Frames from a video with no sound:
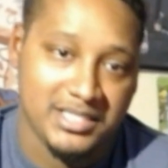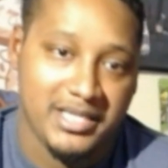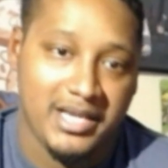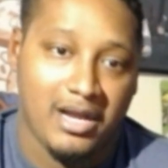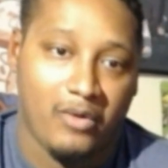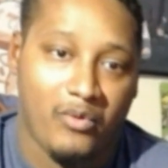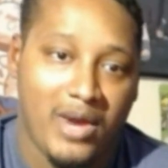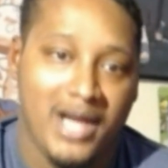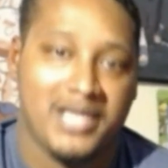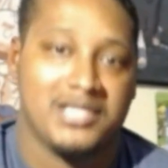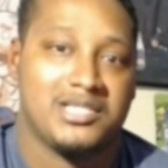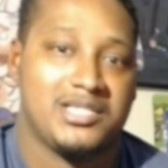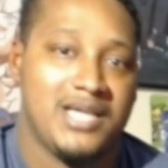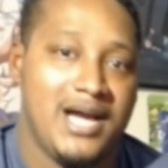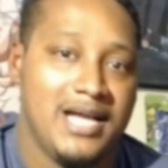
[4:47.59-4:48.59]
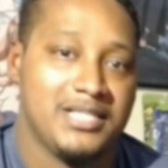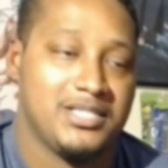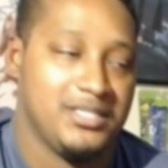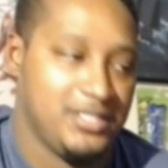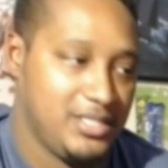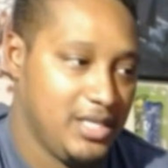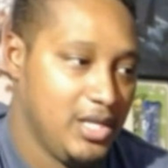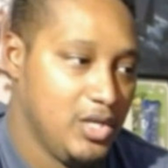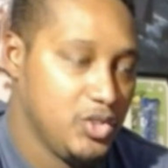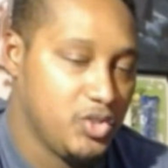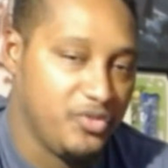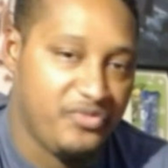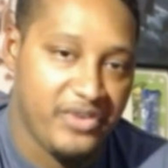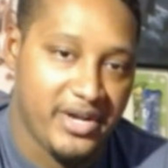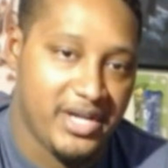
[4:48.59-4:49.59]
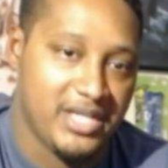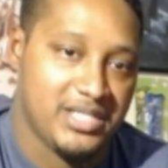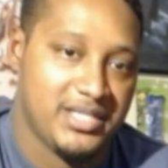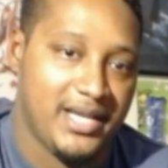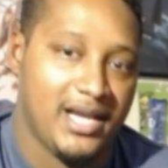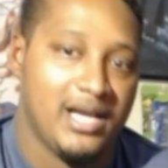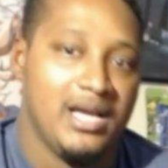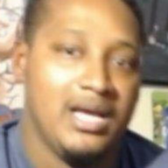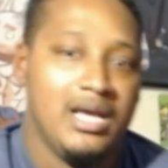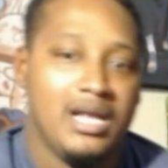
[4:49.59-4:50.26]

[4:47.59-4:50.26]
take a rocket scientist to figure this out.